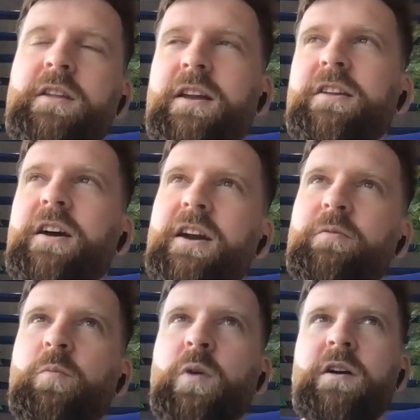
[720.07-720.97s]
that kind
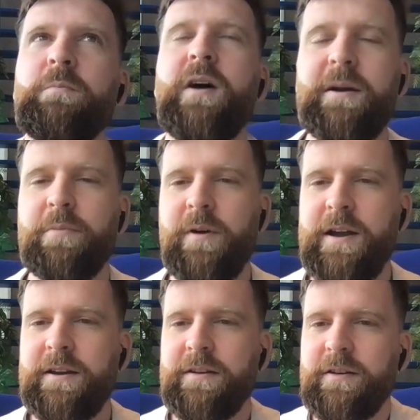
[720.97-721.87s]
of where my
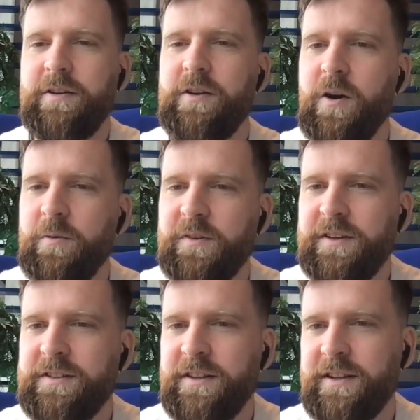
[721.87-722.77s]
brain goes
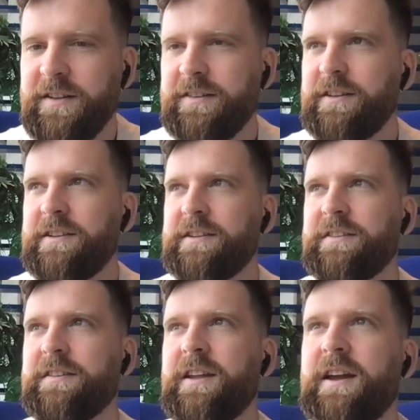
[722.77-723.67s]
into this
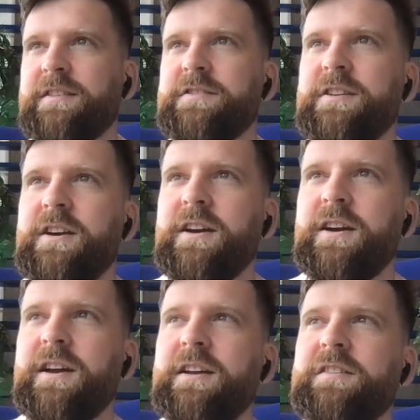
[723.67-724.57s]
is that
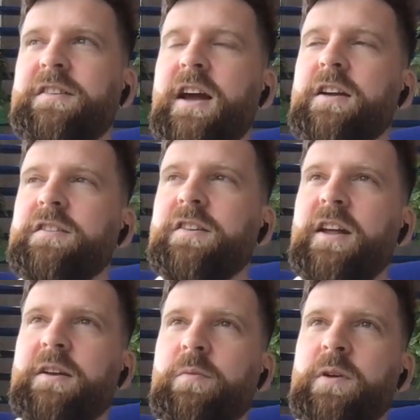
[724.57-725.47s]
it sounds
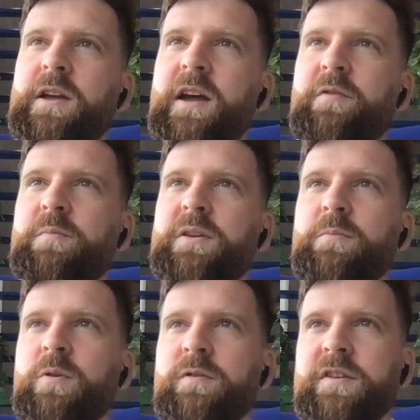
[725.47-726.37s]
like we have a bit
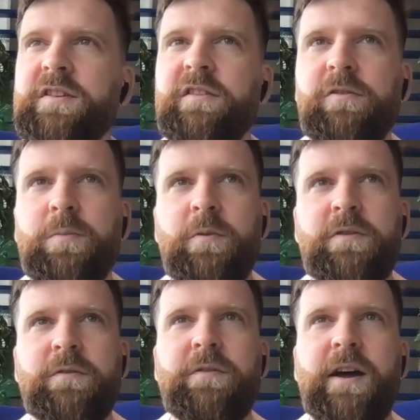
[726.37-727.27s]
more of a central
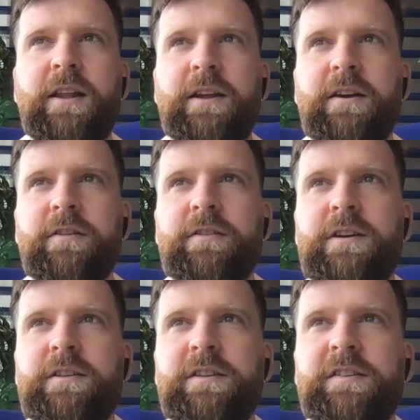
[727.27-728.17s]
point of failure
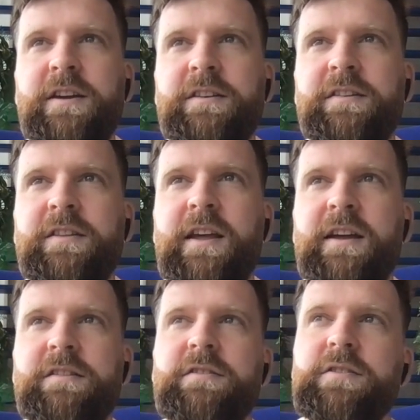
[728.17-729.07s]
in the sense
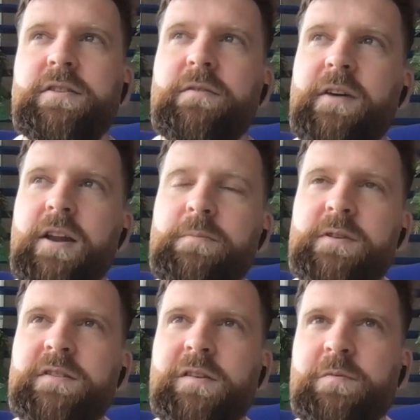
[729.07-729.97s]
that
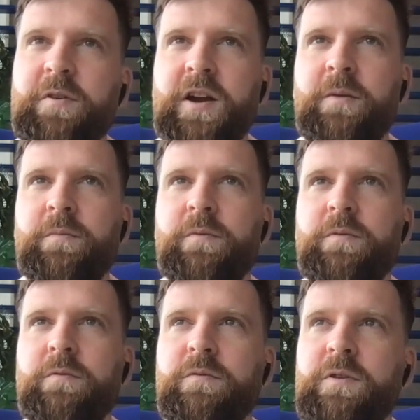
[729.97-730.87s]
developers have become
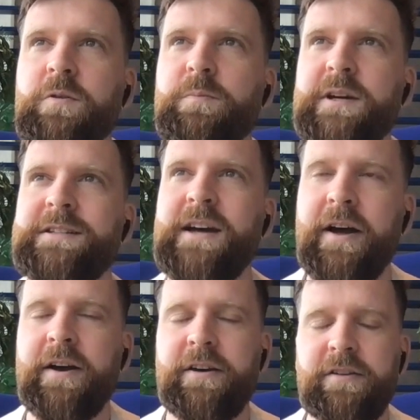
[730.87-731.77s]
real big
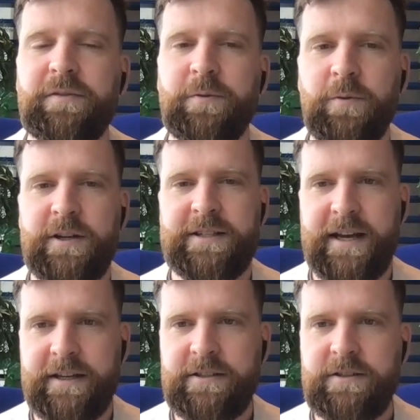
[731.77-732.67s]
targets for
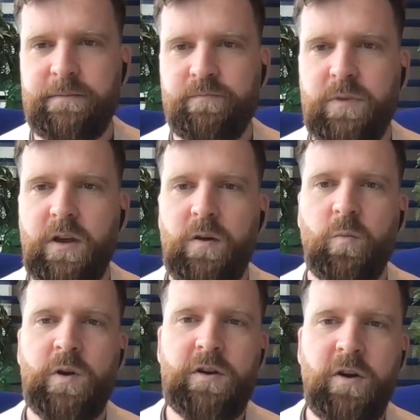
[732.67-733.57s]
attackers.
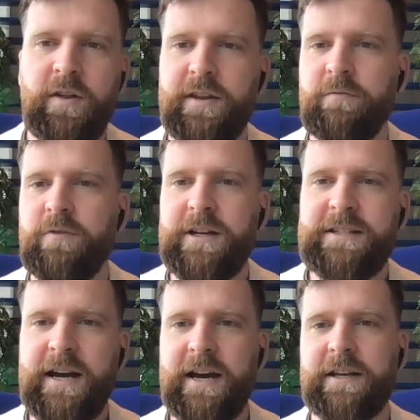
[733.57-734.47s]
We know that they're really
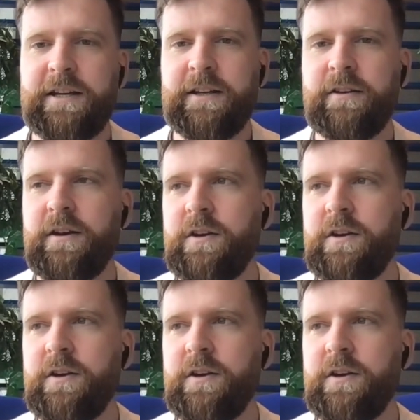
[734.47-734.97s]
targeting